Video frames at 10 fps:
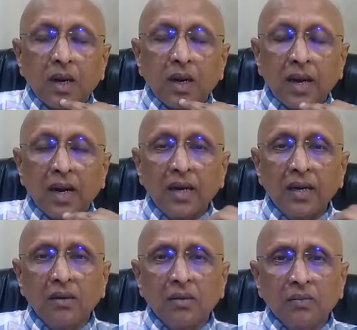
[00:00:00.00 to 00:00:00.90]
I
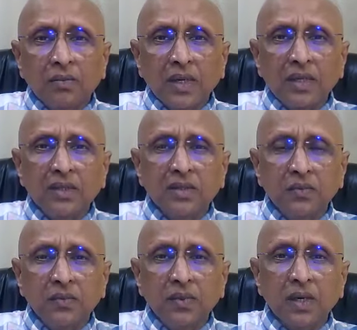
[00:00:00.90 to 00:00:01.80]
had a very
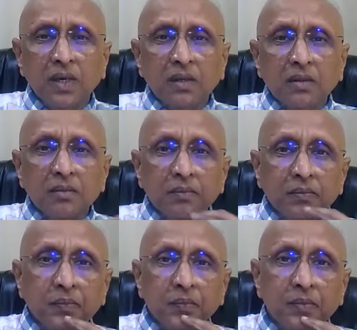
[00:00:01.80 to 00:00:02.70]
severe
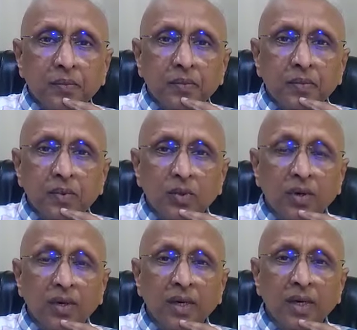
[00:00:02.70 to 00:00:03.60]

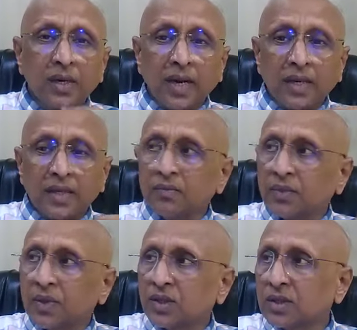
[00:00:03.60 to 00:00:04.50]
urinary tract
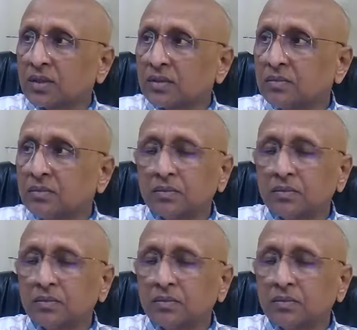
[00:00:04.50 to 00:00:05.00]
infection.